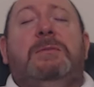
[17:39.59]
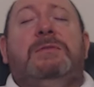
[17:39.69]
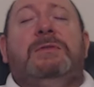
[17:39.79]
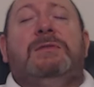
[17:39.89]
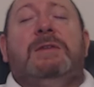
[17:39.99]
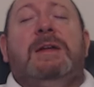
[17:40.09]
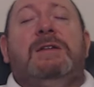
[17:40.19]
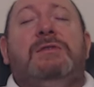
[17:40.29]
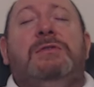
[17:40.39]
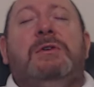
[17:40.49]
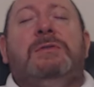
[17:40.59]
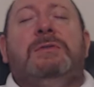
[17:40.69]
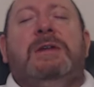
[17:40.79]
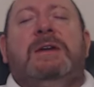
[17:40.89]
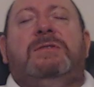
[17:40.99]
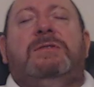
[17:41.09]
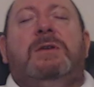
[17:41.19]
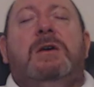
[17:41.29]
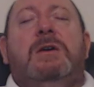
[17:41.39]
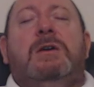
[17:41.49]
I'm just letting you know that that's
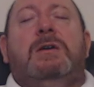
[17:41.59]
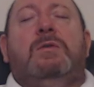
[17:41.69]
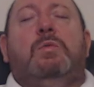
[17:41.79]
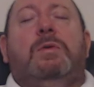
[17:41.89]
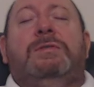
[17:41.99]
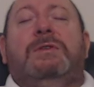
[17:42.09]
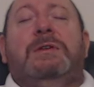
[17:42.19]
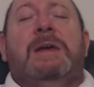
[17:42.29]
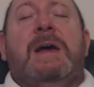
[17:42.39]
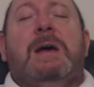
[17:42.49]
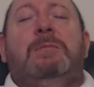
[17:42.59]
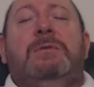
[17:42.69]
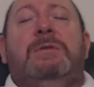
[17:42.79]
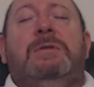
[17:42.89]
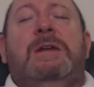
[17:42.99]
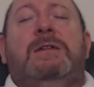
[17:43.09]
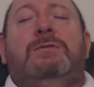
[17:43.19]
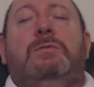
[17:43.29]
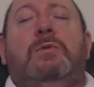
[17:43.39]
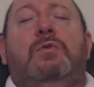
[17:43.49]
what's going to happen and
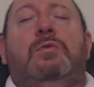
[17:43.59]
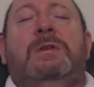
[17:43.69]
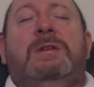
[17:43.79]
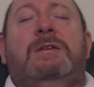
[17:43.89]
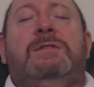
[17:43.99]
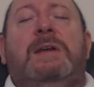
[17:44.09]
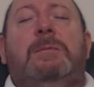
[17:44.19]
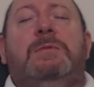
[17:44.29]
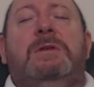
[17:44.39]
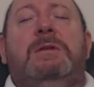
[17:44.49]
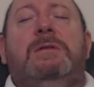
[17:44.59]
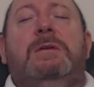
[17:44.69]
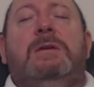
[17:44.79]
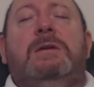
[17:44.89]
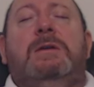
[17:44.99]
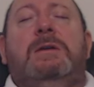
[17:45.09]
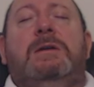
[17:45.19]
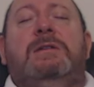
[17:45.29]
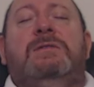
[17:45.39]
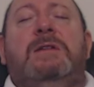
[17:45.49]
that's what already is happening
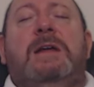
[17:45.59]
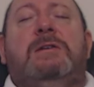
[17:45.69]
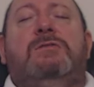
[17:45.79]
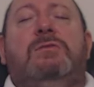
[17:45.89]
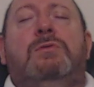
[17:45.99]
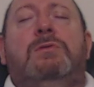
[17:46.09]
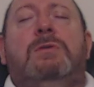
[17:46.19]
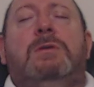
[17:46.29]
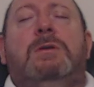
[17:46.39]
and it's natural.